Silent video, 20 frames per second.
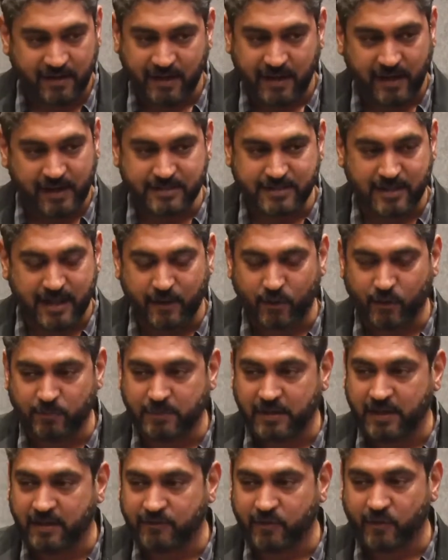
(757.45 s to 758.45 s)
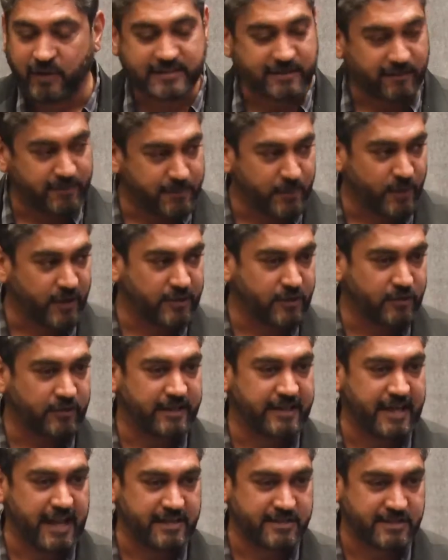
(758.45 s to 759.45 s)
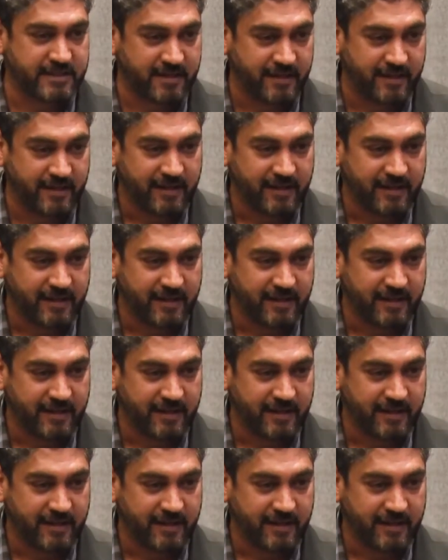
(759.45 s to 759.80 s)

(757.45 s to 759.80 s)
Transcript: And he said, I don't believe you. I said, we put it to the test.